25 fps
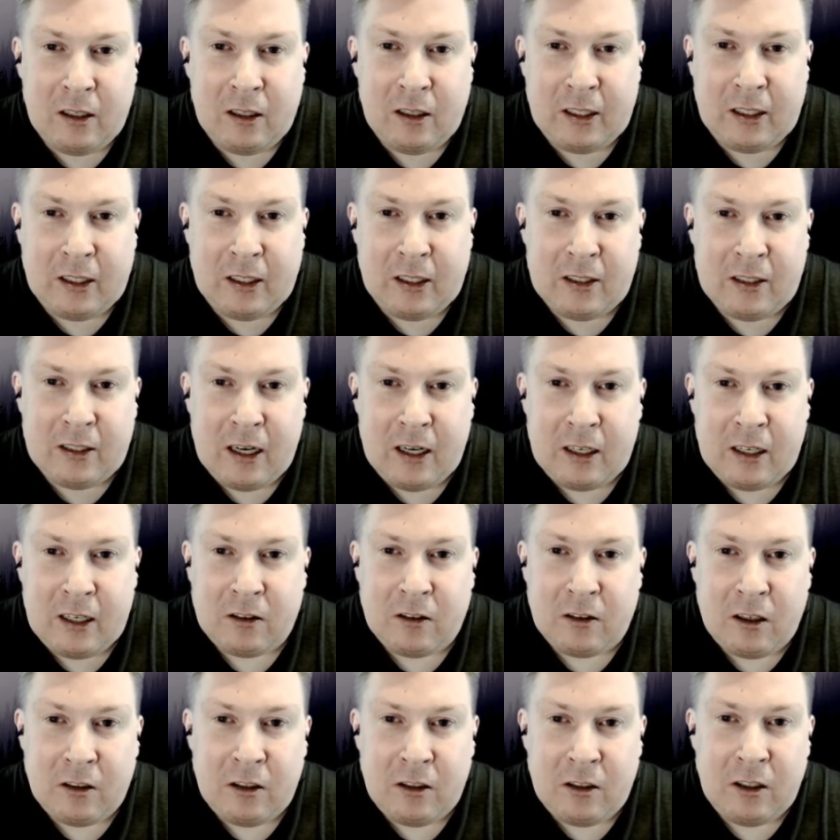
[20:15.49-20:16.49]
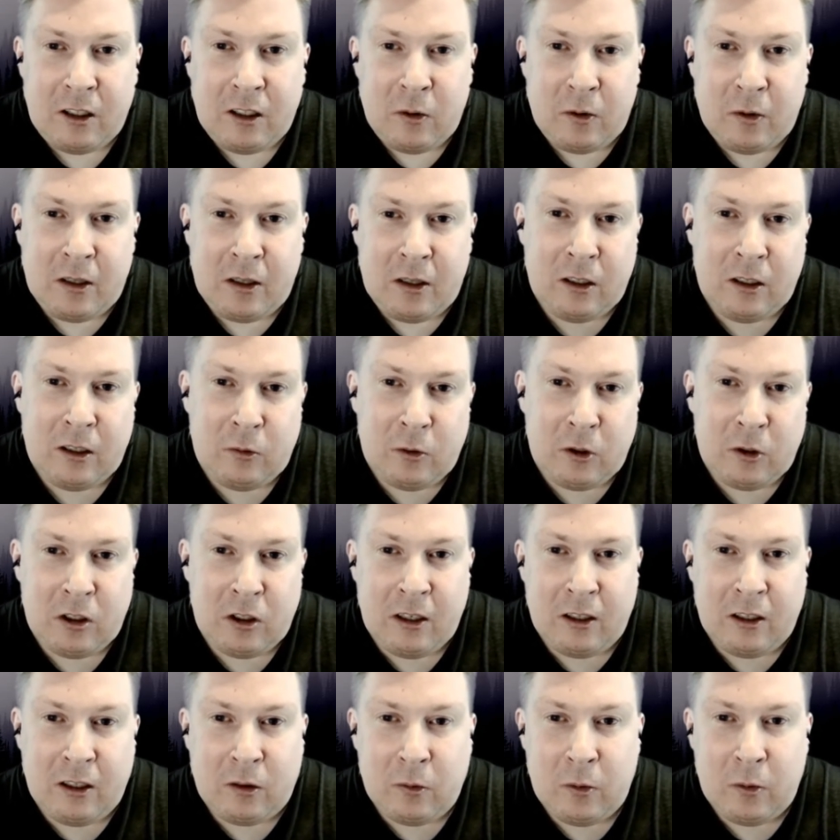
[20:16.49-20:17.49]
I guess that has a lot to do with
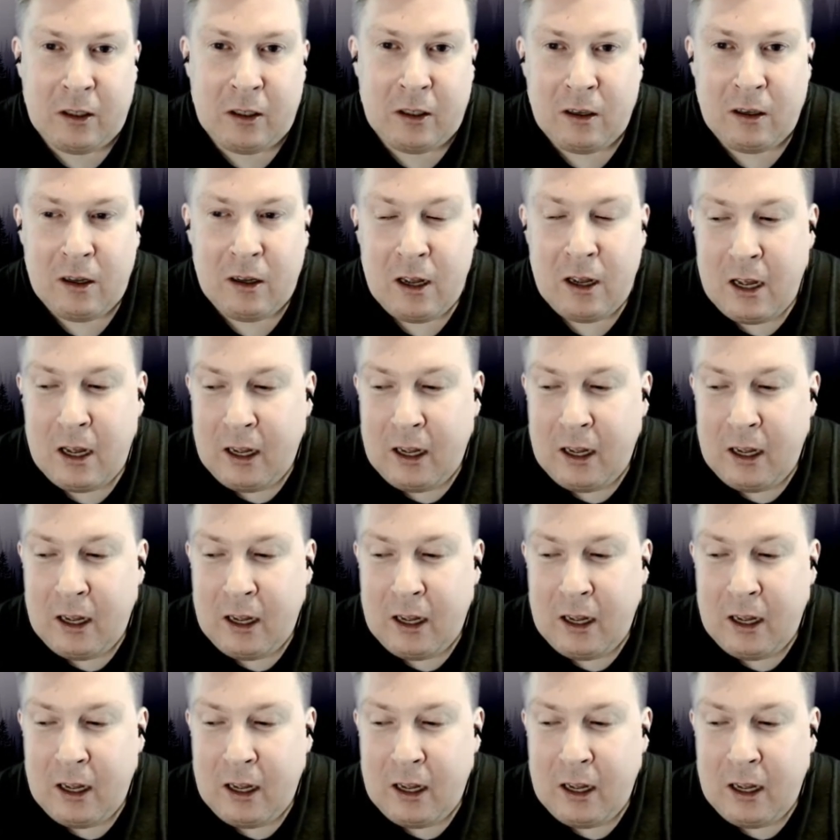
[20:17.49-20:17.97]
intuition as well.